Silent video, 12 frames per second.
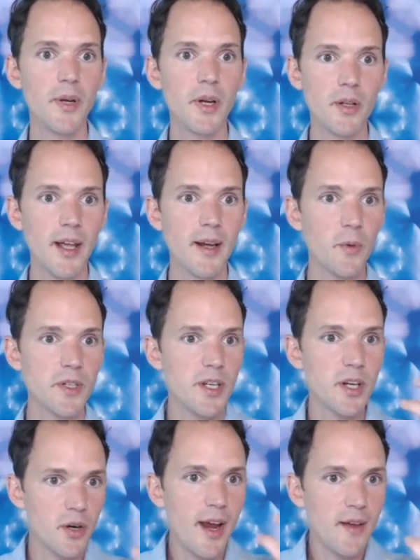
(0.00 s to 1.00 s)
like when she
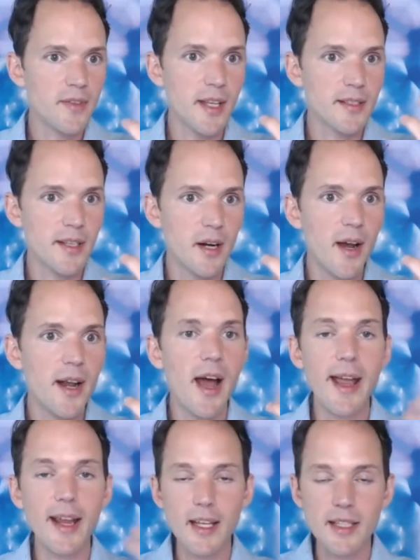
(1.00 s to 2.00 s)
craves that cigarette, I
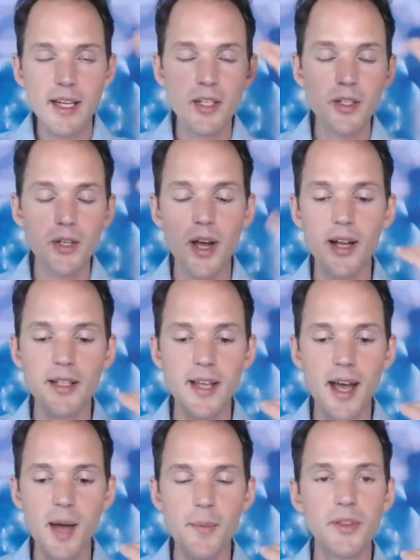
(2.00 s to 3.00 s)
can teach her how to
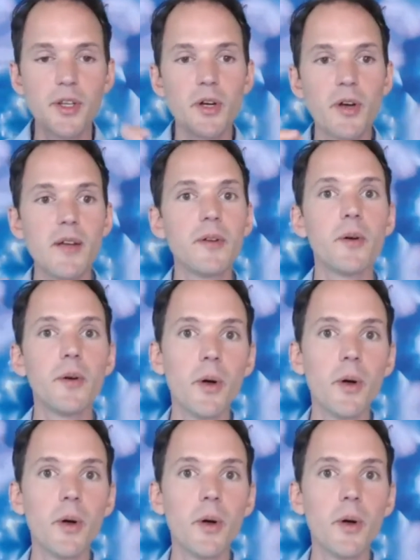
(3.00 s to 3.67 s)
tap and the craving will go